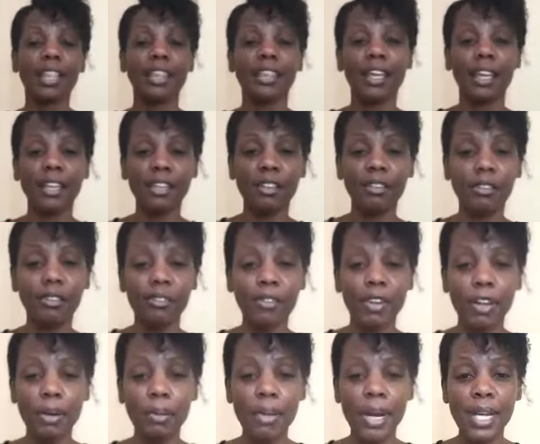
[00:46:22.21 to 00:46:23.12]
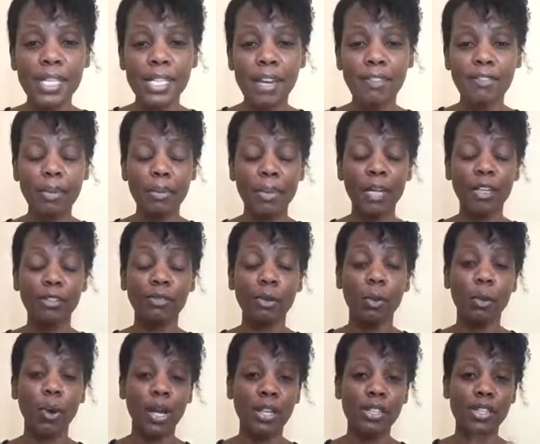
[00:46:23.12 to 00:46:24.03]
Thank you very much, everybody,
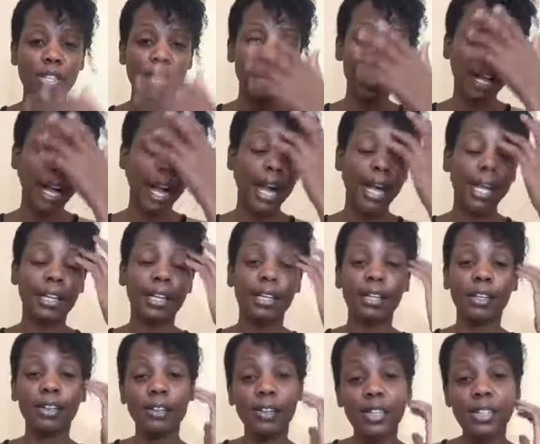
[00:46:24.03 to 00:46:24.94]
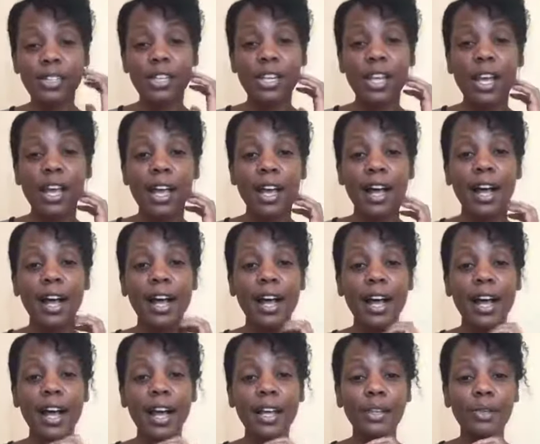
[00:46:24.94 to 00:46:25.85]
for watching. I encourage
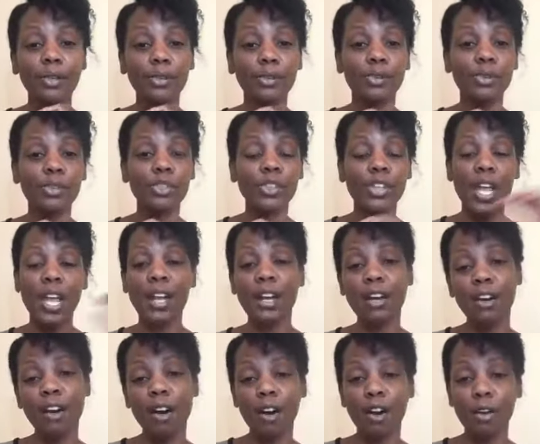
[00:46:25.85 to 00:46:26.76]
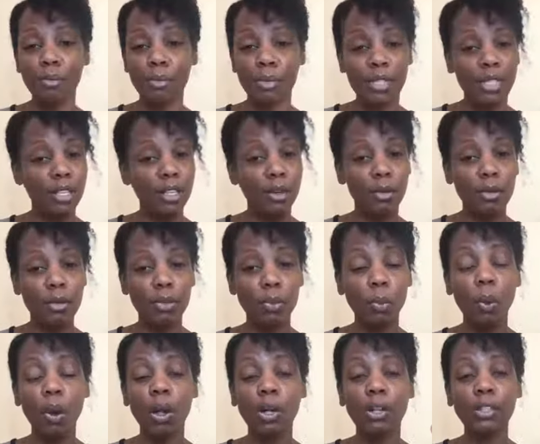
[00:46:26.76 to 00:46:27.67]
uh, you to share on Miss Lois
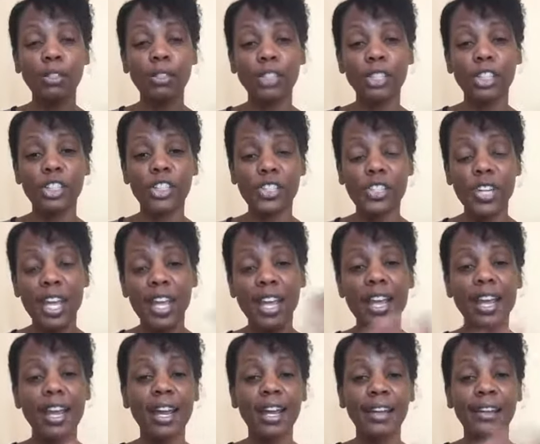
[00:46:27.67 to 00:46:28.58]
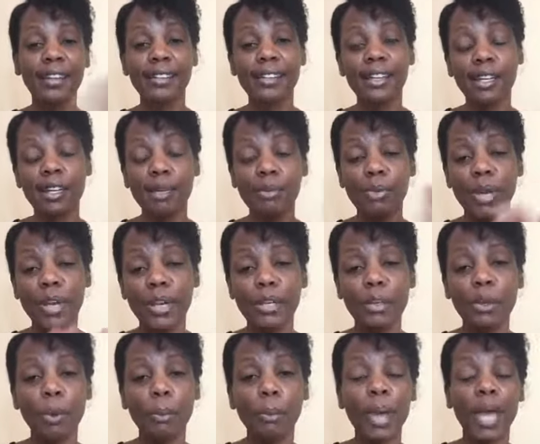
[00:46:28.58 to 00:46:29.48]
Wall. Share
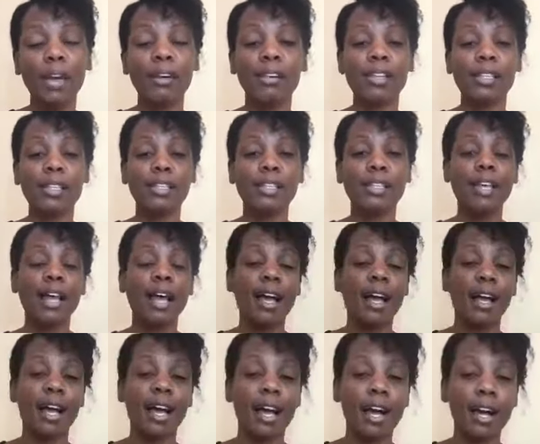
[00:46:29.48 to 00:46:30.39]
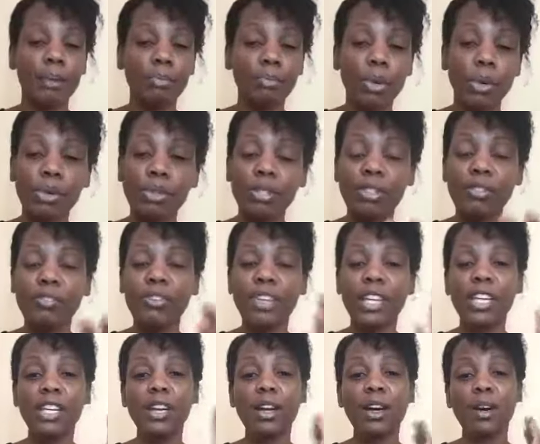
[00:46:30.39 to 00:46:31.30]
celebrating your parents. Uh, post a
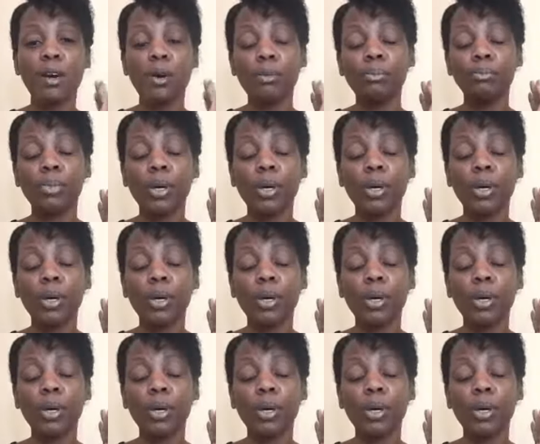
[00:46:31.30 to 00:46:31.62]
video.